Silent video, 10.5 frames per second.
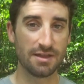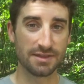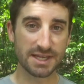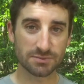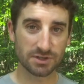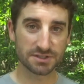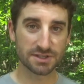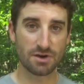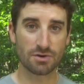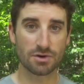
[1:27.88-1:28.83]
These wheels
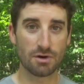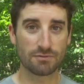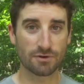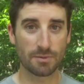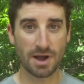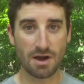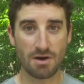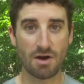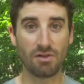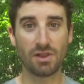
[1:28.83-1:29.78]
though go for
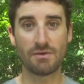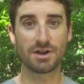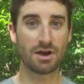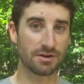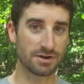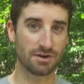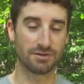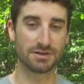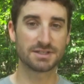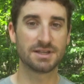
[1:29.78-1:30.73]
about
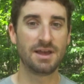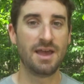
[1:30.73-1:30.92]
$1,100